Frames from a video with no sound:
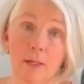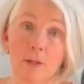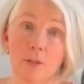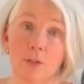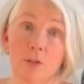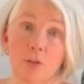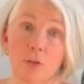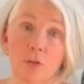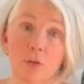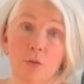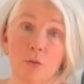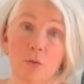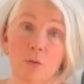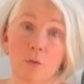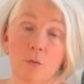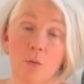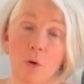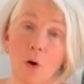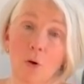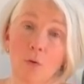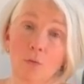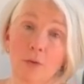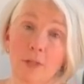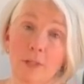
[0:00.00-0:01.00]
to
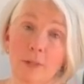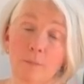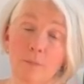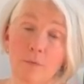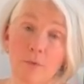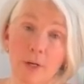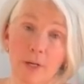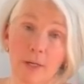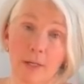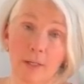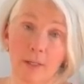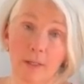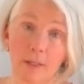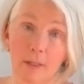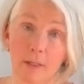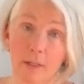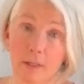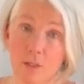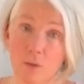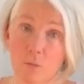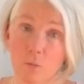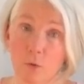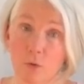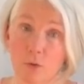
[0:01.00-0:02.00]
only bring a
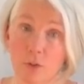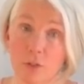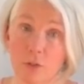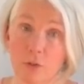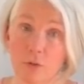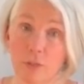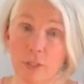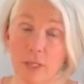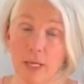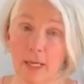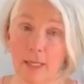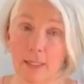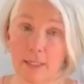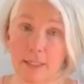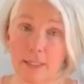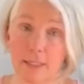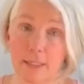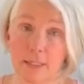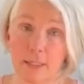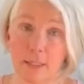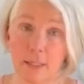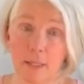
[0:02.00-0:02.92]
small suitcase.